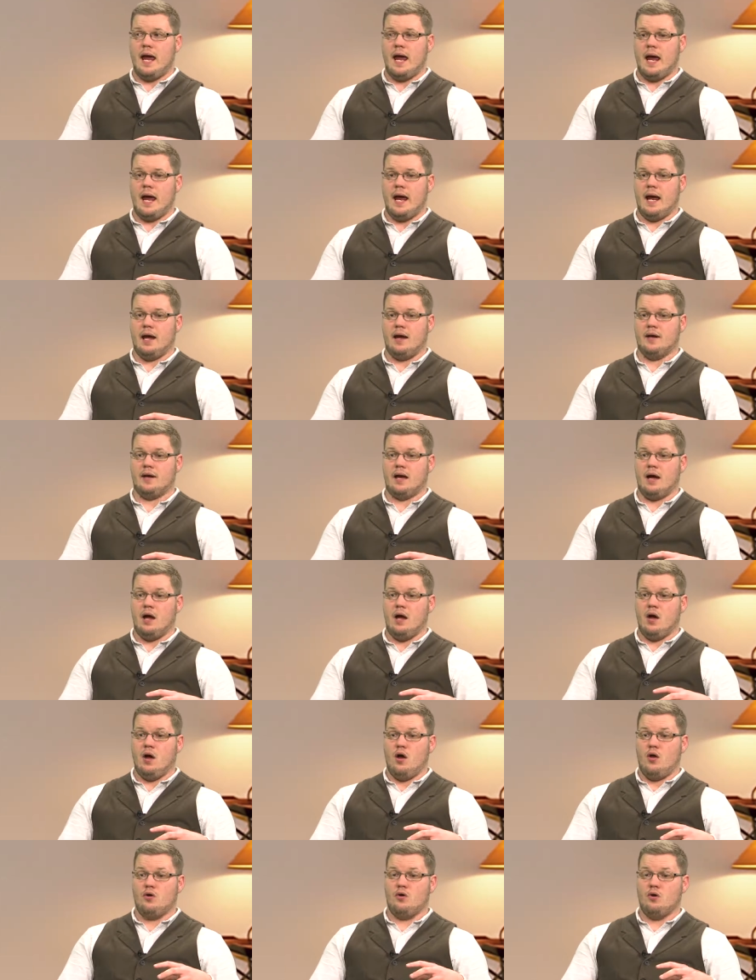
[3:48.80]
And
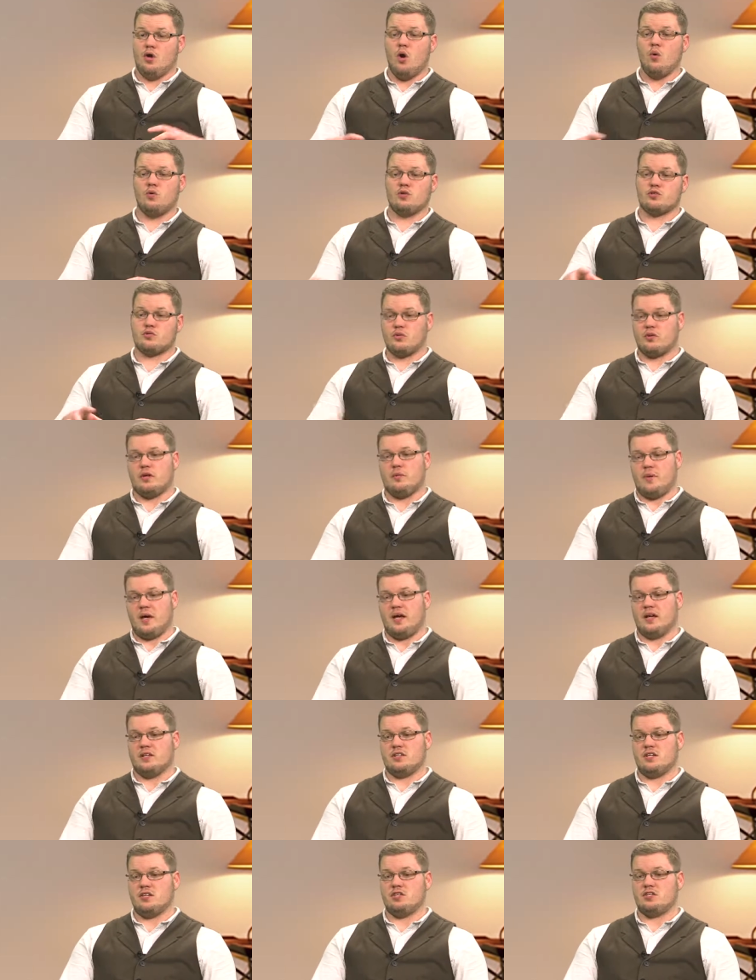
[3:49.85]
no one's really
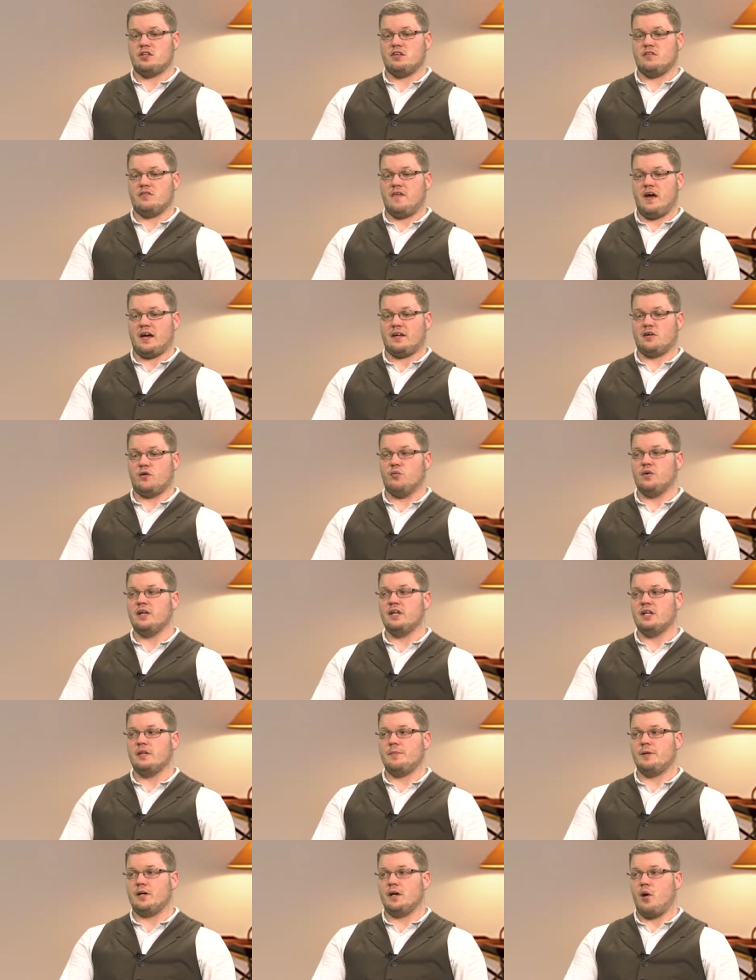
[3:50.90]
paying attention to the fact that we
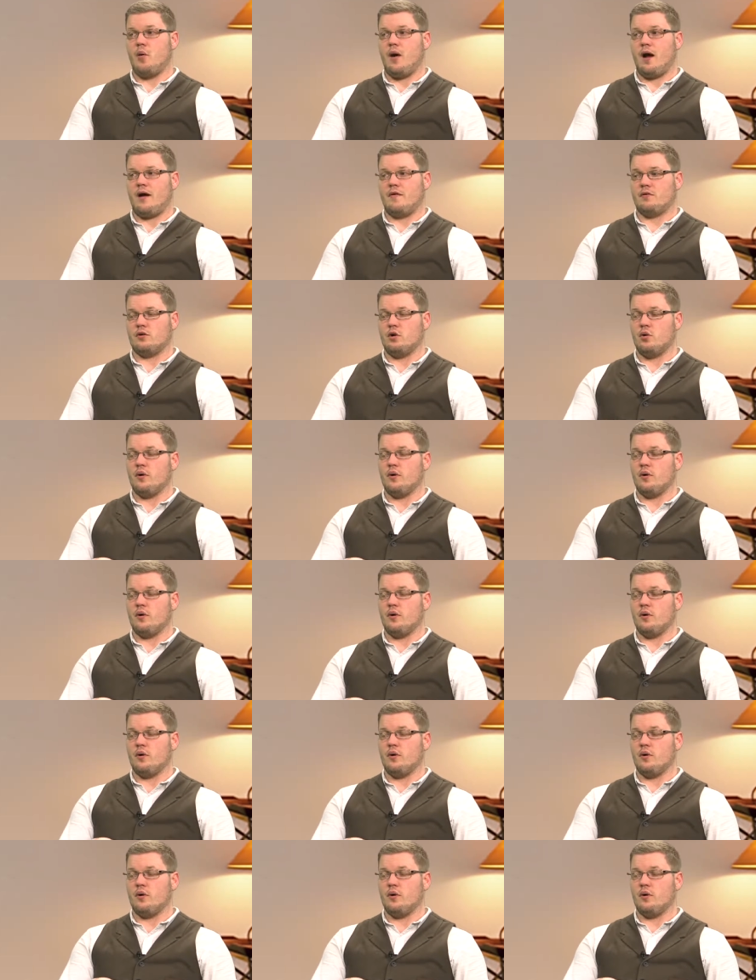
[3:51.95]
need to be go out,